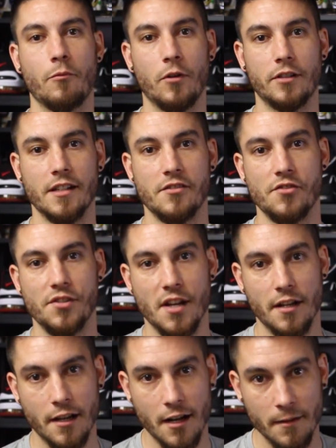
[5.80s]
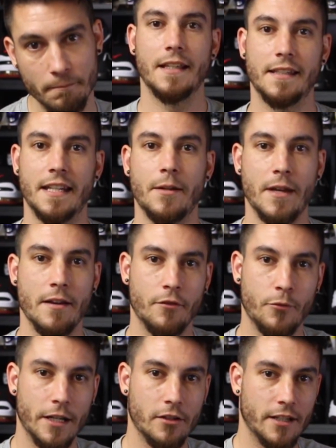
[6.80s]
from weartesters.com. And today we have a
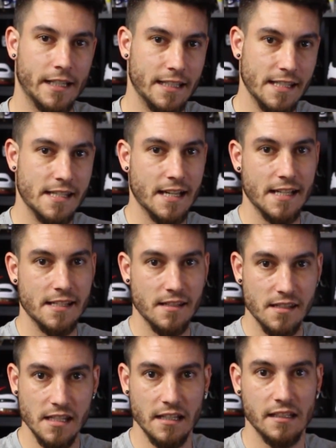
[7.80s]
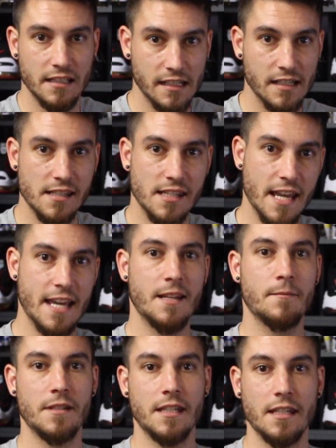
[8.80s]
quick look at these guys. It's the Adidas
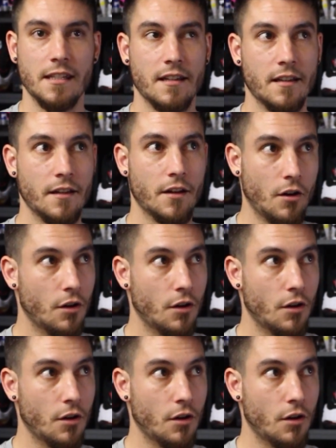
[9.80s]
NMD